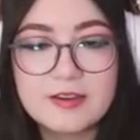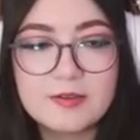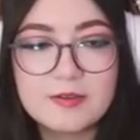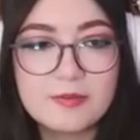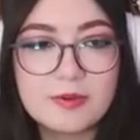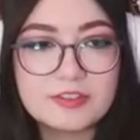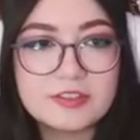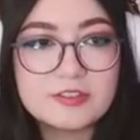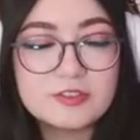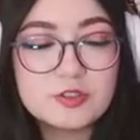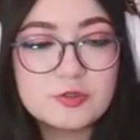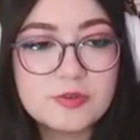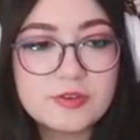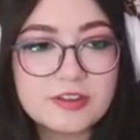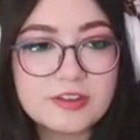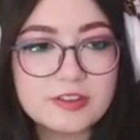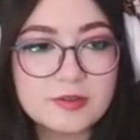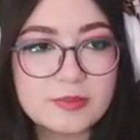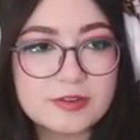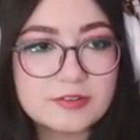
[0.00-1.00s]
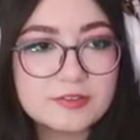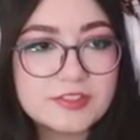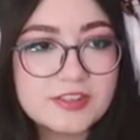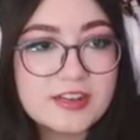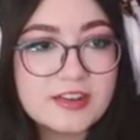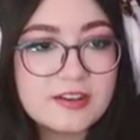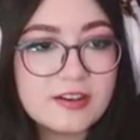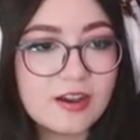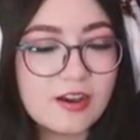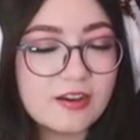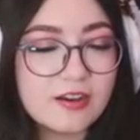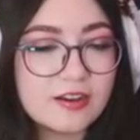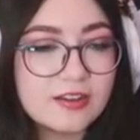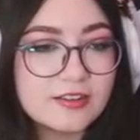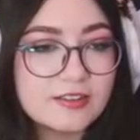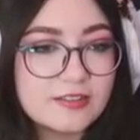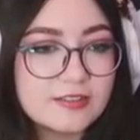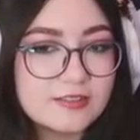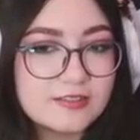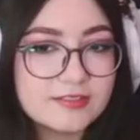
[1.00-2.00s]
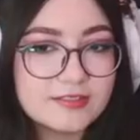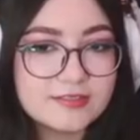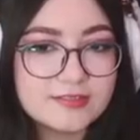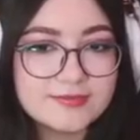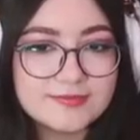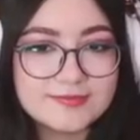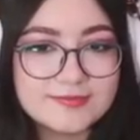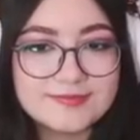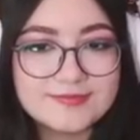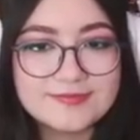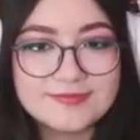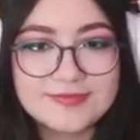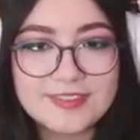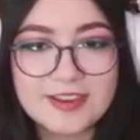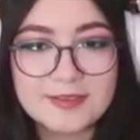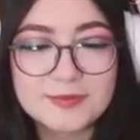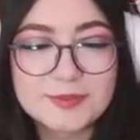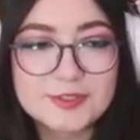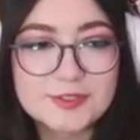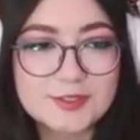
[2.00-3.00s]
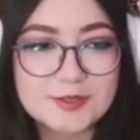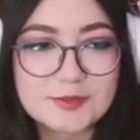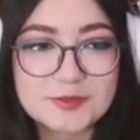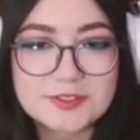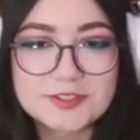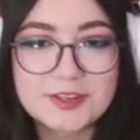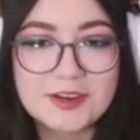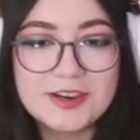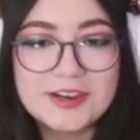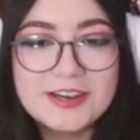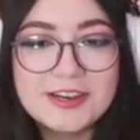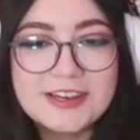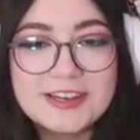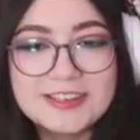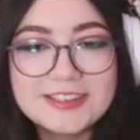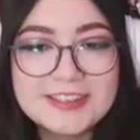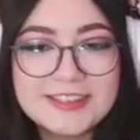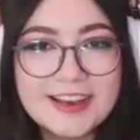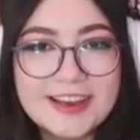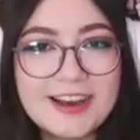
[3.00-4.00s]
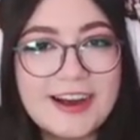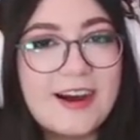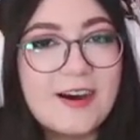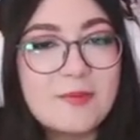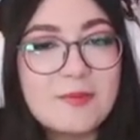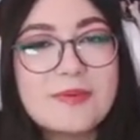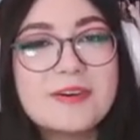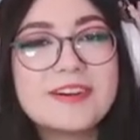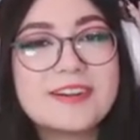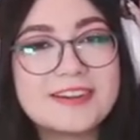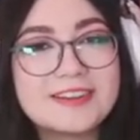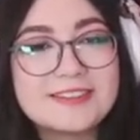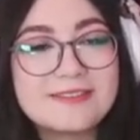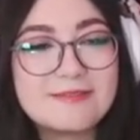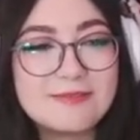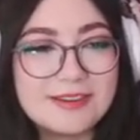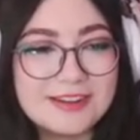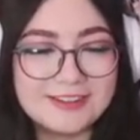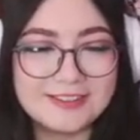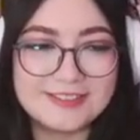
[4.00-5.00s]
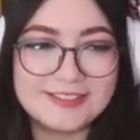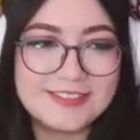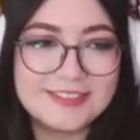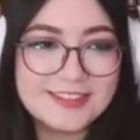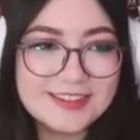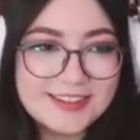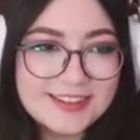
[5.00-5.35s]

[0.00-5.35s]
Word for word: Why didn't you put it in the middle? Did I not? I'm so sorry. I'll put it in the middle.